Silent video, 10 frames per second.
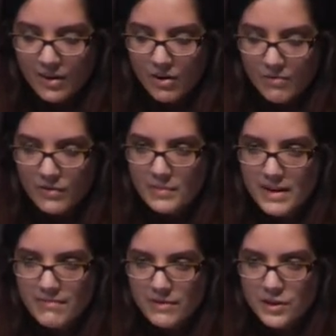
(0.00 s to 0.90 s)
over
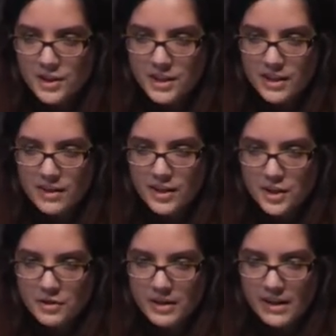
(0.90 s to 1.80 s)
my first year
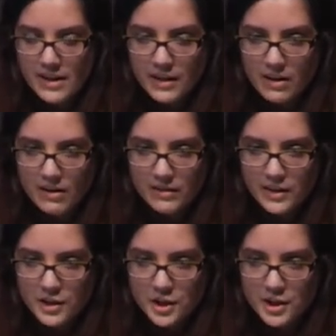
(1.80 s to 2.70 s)
at Juniata
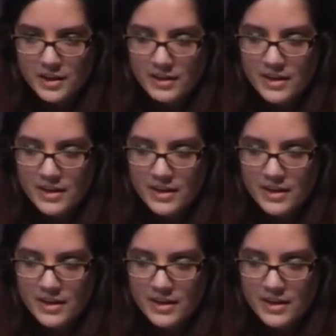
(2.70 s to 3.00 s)
College.